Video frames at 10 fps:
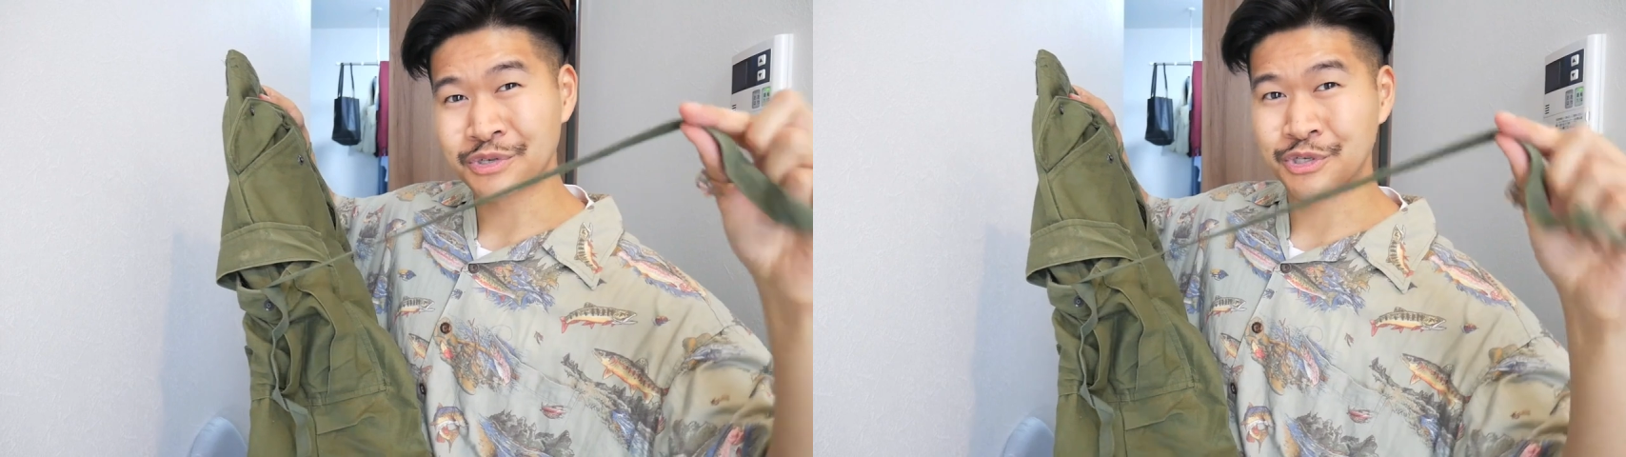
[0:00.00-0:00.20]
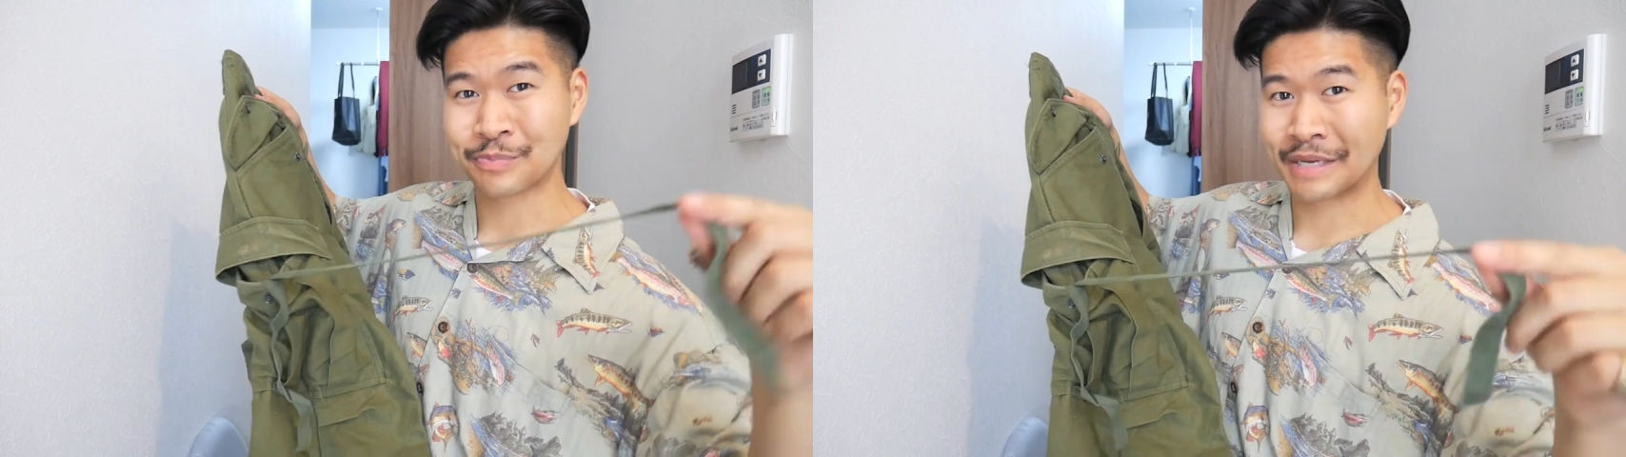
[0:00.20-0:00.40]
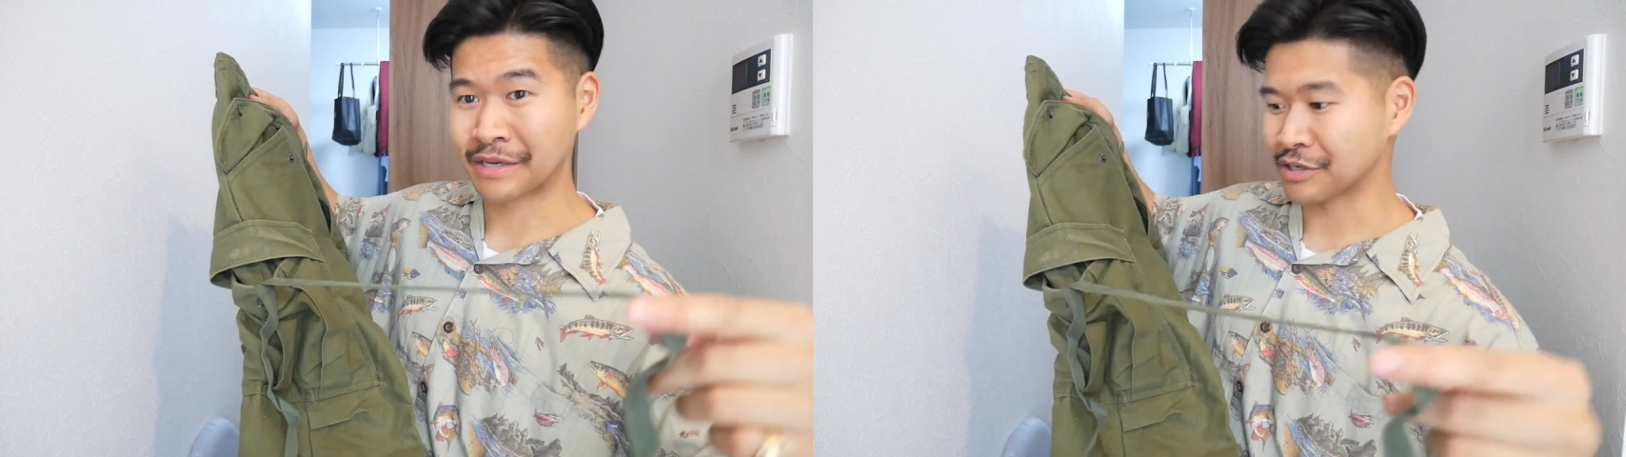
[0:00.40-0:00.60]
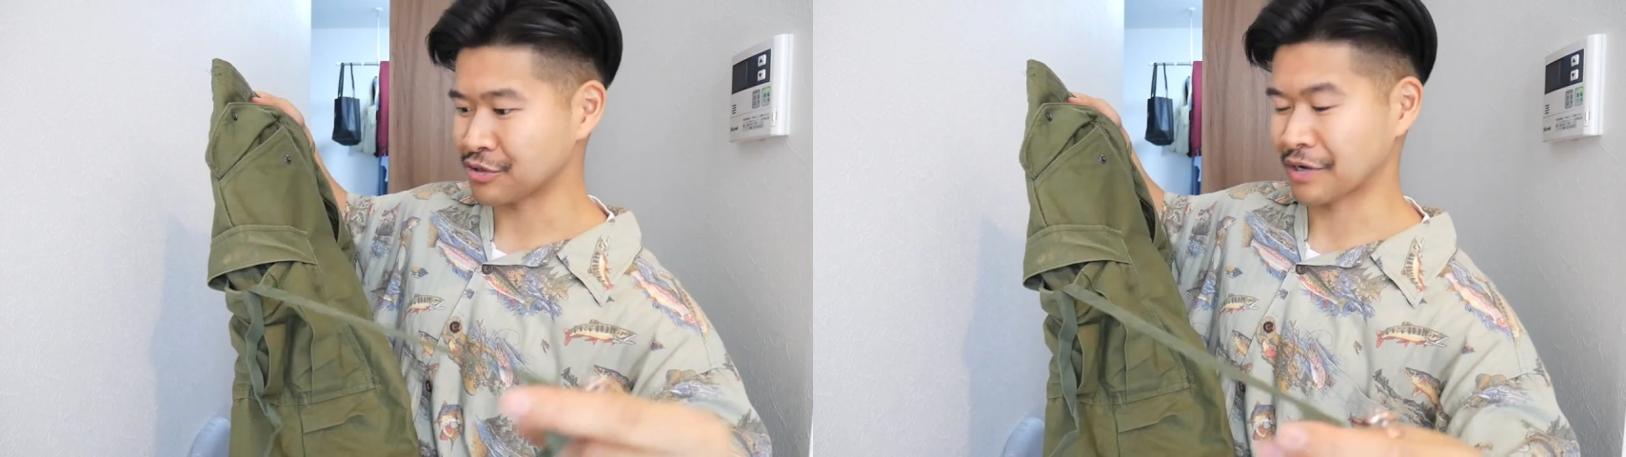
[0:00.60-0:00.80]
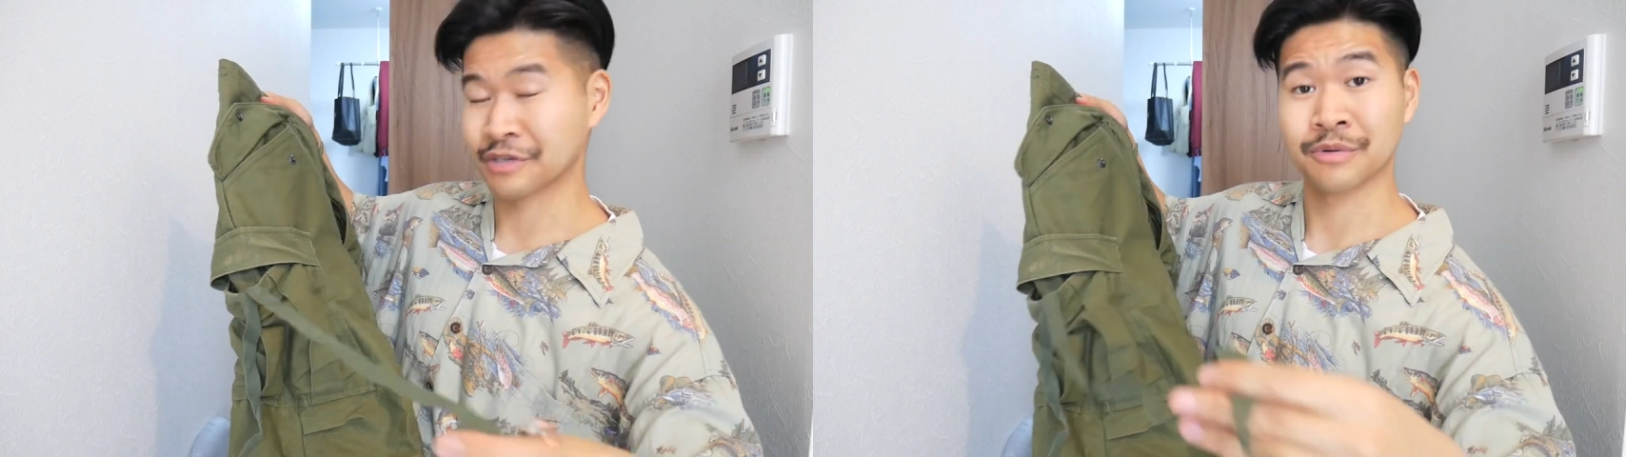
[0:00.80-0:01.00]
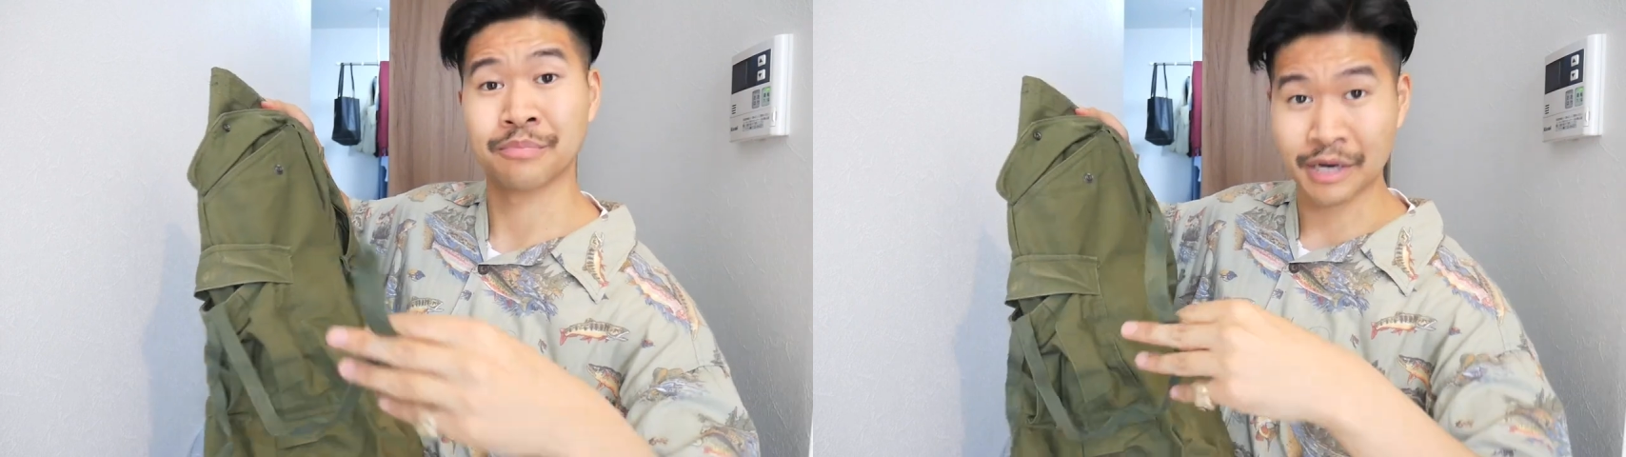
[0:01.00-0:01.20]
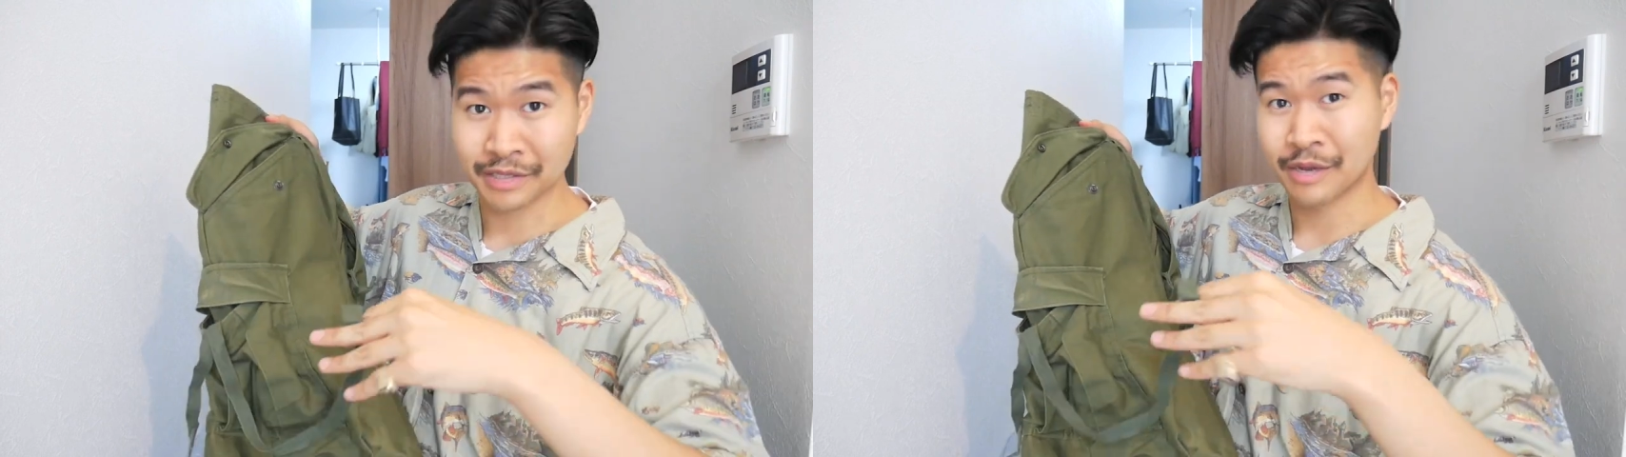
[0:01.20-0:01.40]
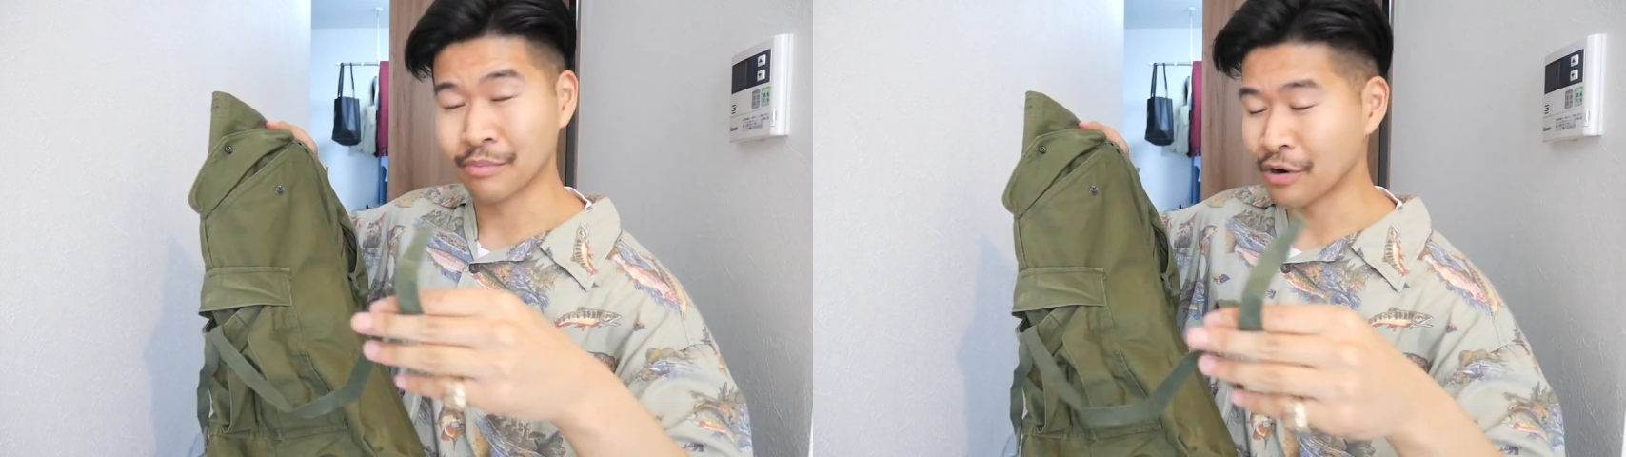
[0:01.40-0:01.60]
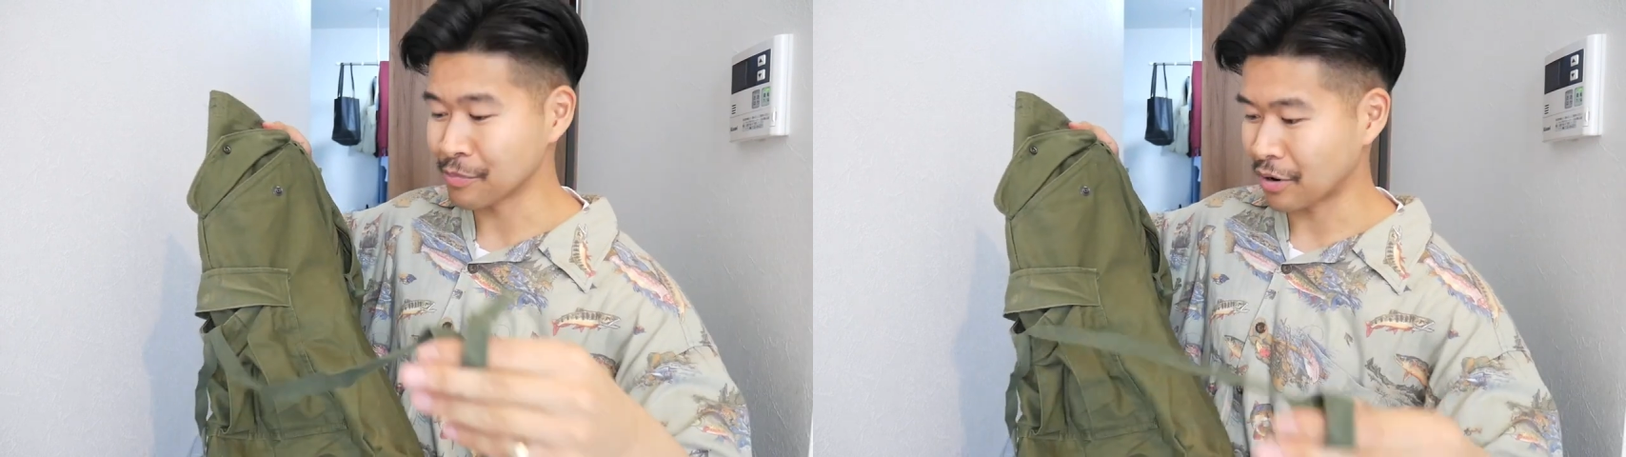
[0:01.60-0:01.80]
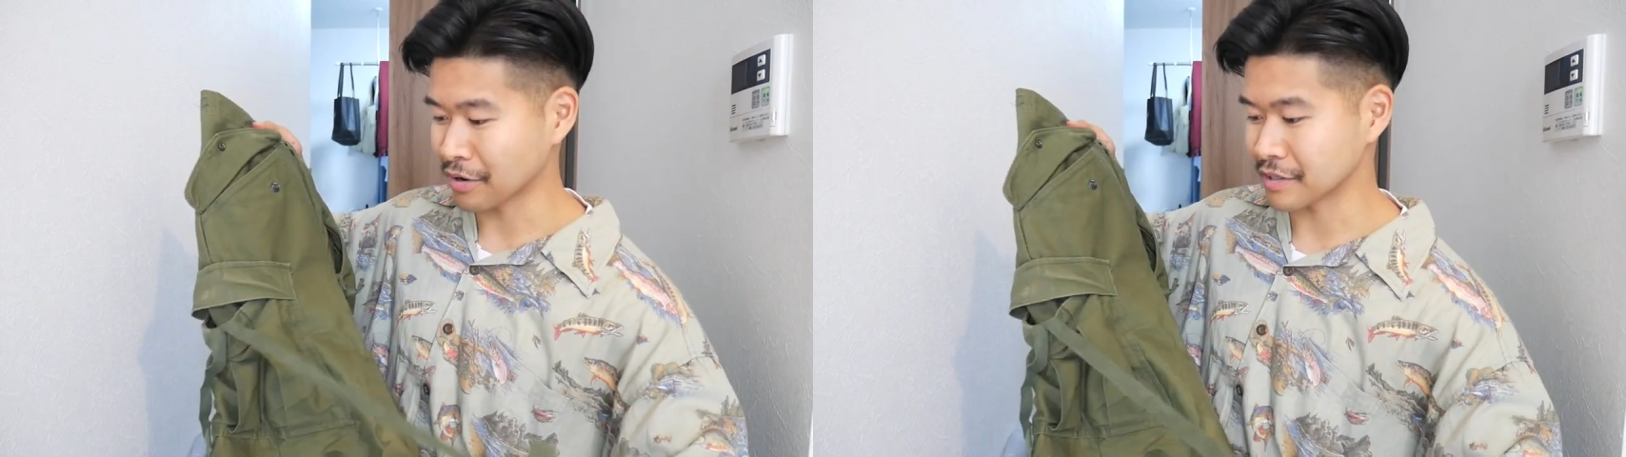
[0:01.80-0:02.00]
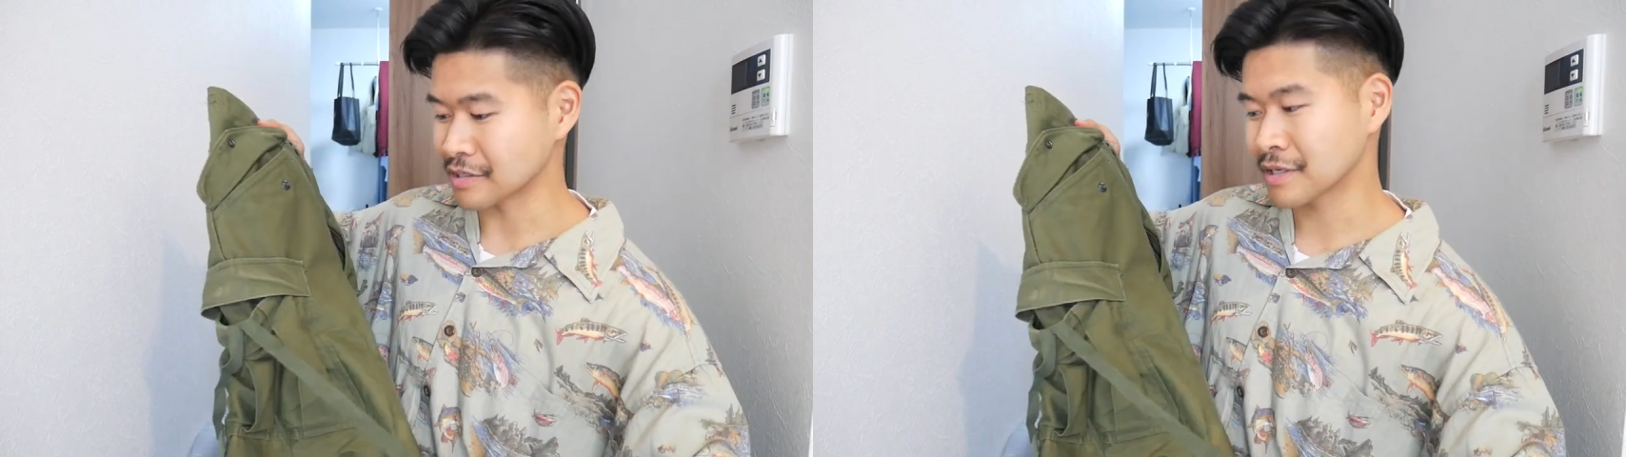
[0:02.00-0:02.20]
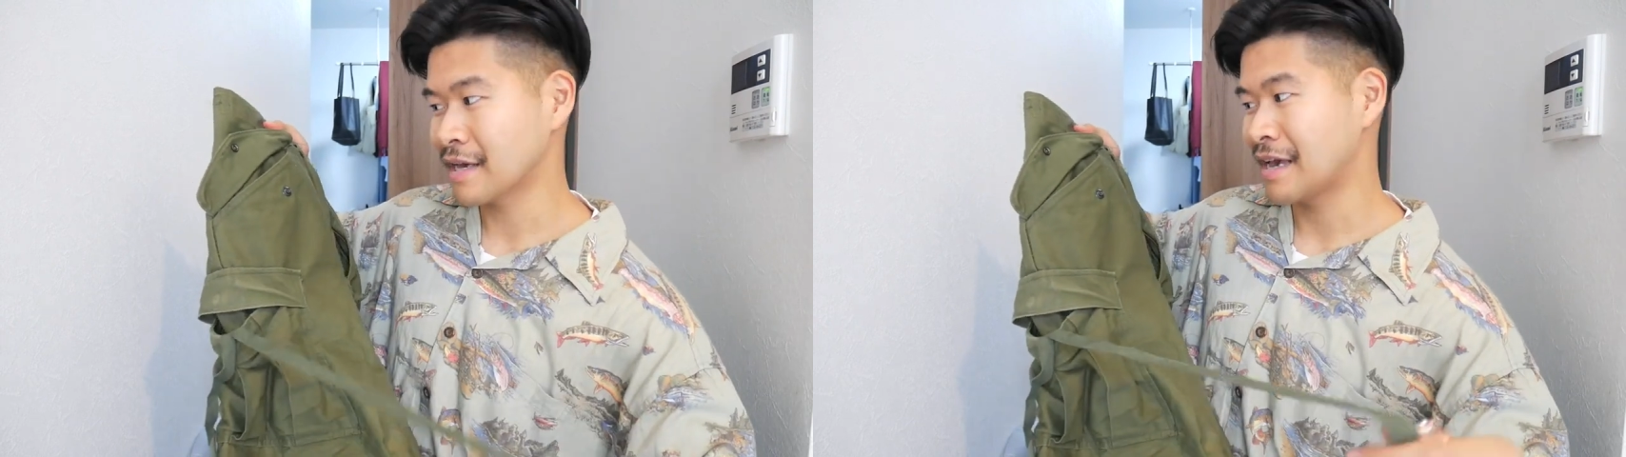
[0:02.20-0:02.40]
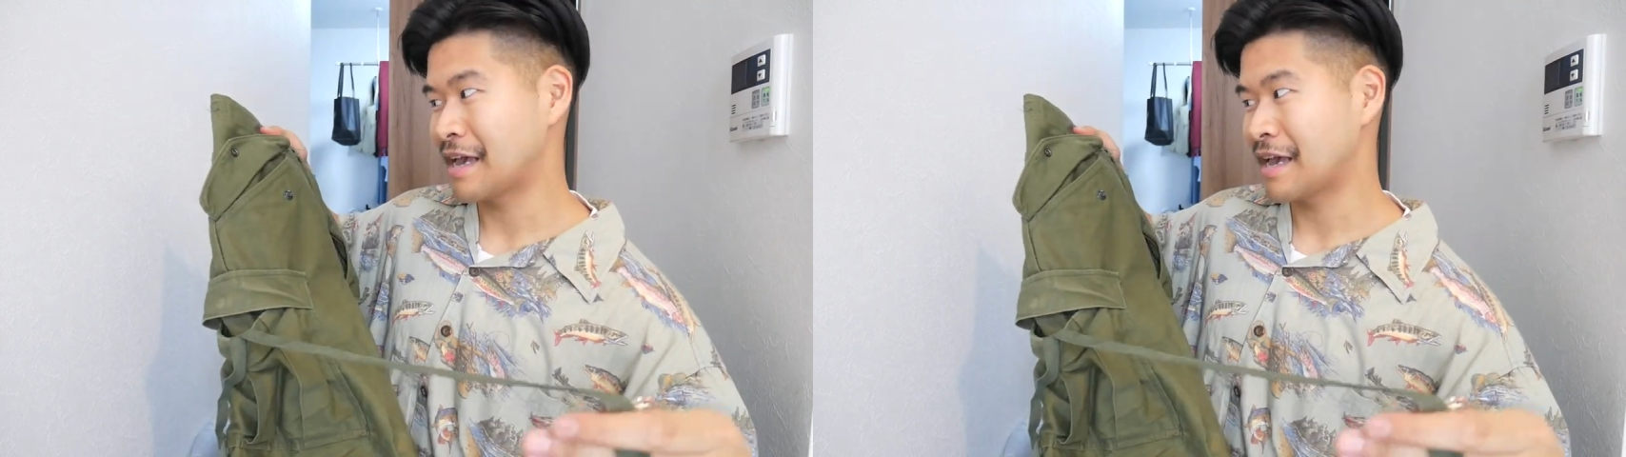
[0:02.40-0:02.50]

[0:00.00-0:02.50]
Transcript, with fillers: suspender strings in, in both pockets.